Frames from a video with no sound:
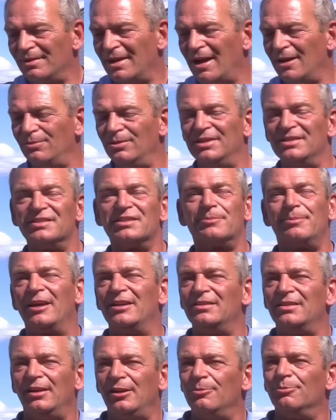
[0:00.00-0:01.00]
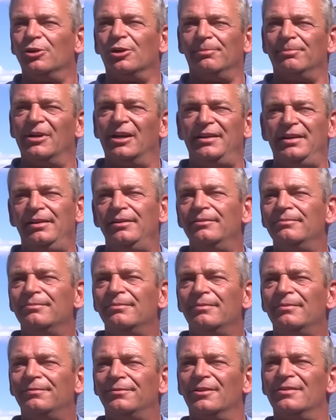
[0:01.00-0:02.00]
I wouldn't spend any more money
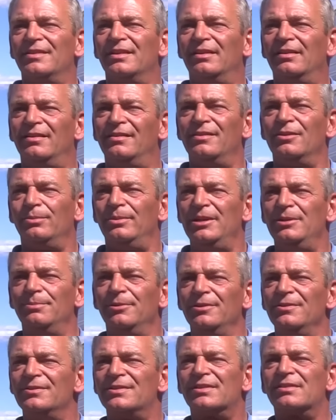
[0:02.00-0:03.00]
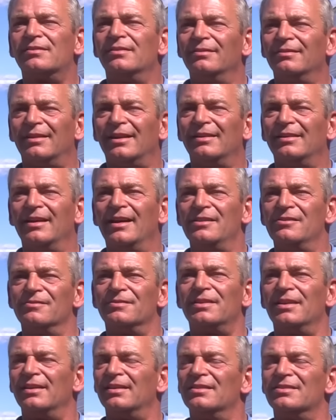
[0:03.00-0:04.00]
for the, the WeBoost. I, I
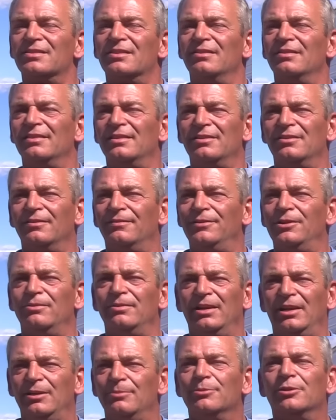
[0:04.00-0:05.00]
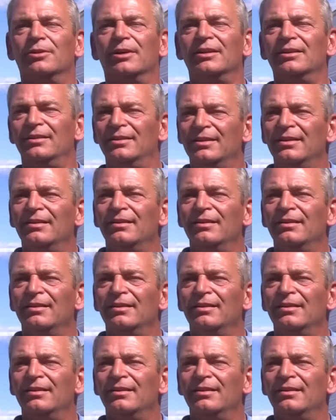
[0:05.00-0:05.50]
don't think it's going to give you any more.